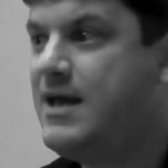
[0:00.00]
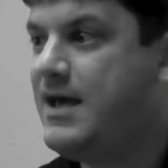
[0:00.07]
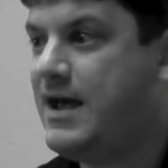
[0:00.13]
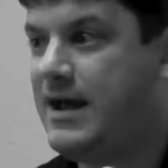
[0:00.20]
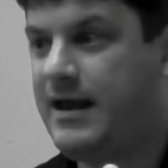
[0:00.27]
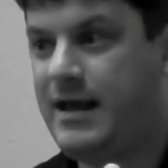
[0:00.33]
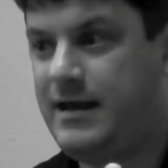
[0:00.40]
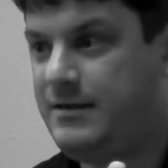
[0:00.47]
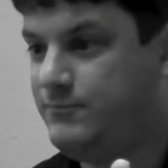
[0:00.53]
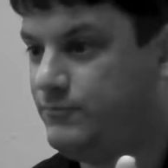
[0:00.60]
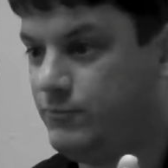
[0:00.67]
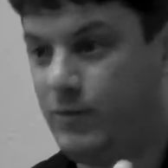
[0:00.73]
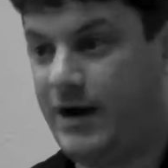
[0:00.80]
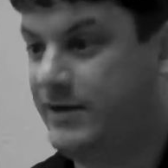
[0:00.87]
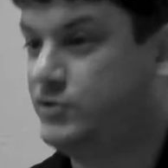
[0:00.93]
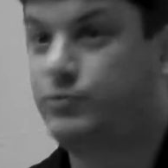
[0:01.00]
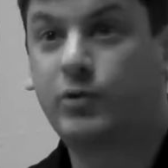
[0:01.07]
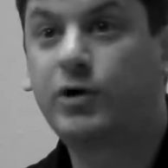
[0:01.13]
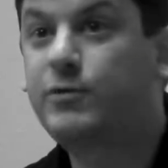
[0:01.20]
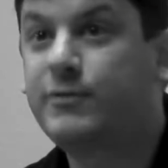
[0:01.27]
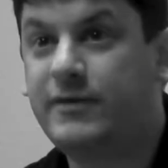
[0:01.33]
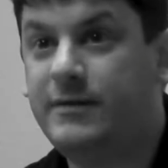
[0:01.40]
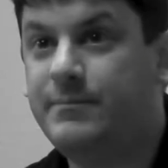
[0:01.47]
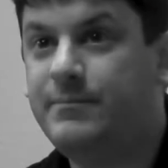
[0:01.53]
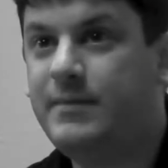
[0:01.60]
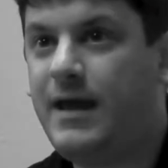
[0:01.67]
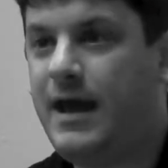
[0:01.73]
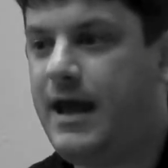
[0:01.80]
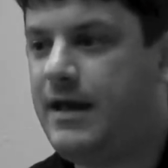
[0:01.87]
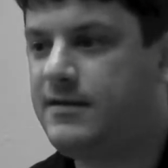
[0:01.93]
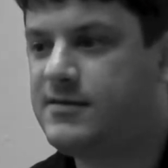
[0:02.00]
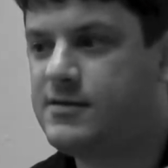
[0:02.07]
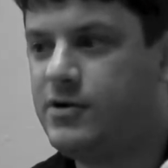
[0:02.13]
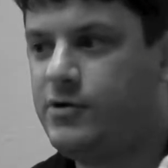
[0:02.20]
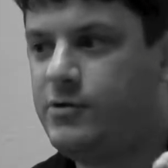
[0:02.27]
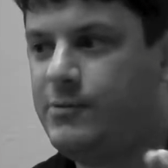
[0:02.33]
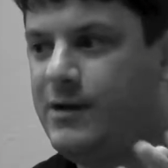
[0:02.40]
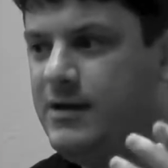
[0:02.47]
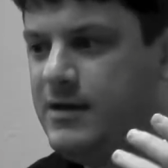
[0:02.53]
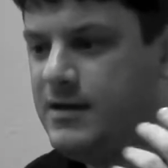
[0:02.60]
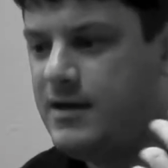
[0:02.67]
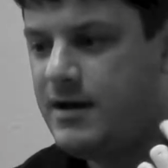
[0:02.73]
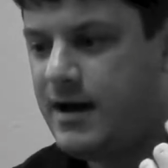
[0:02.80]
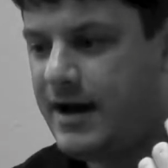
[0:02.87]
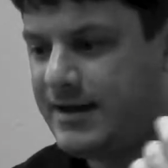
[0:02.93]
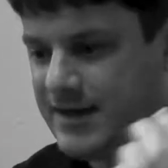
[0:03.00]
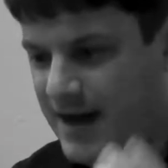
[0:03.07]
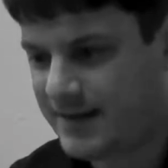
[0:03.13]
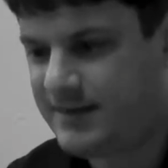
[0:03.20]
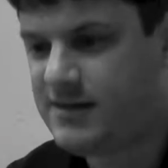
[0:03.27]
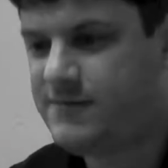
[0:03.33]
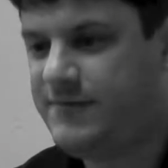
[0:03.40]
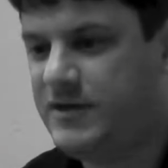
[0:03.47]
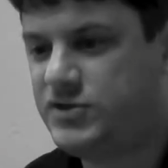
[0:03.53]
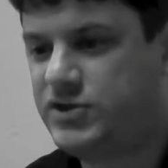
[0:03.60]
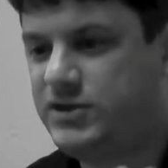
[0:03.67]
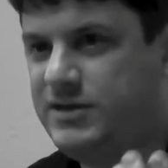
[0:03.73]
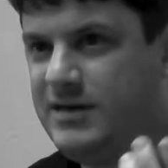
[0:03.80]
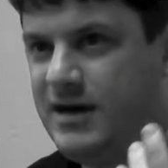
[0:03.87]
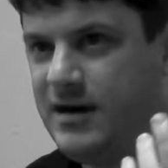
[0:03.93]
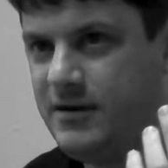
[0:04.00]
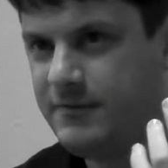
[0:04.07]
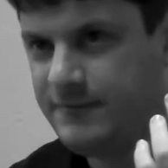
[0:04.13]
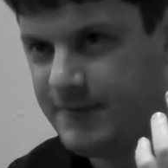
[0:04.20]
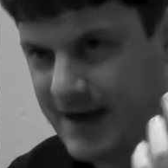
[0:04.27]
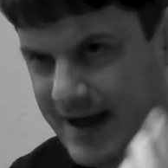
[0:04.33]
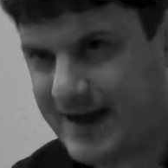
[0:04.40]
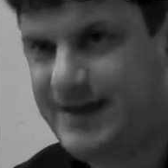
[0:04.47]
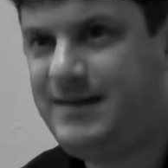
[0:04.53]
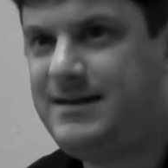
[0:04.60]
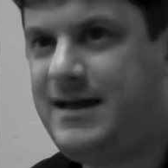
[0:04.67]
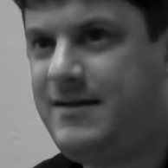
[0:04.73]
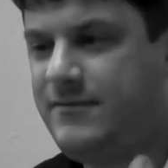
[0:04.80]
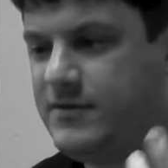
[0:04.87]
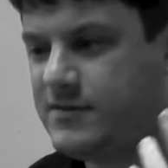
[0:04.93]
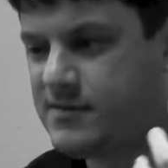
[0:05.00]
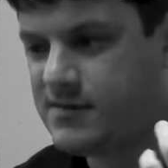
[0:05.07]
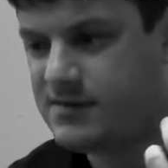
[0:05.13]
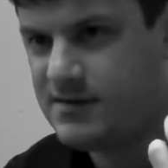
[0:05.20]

and I wanted to work with them. And so I got this vision of Heidi Davis